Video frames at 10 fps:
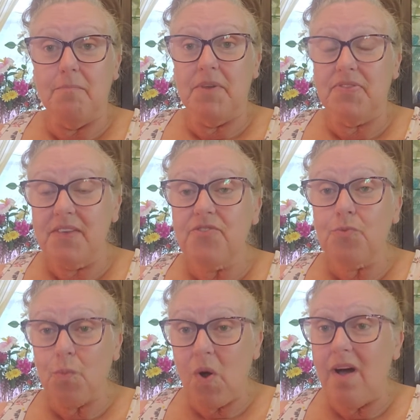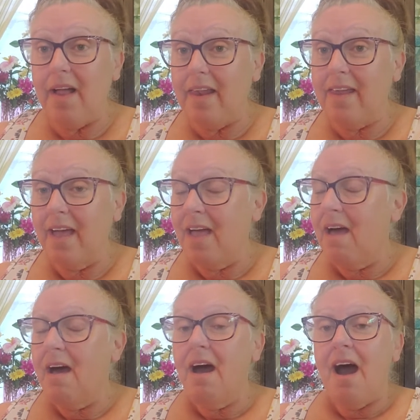but this one,
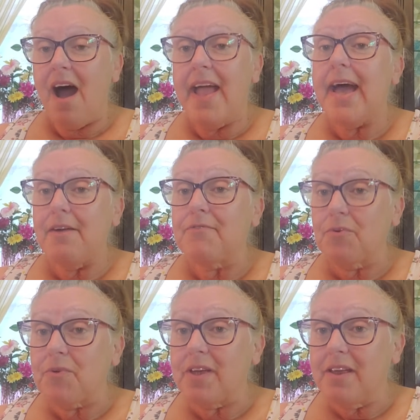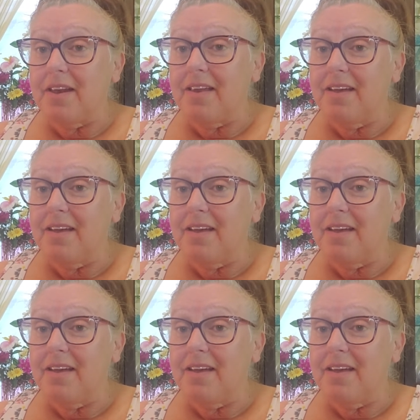I have to read.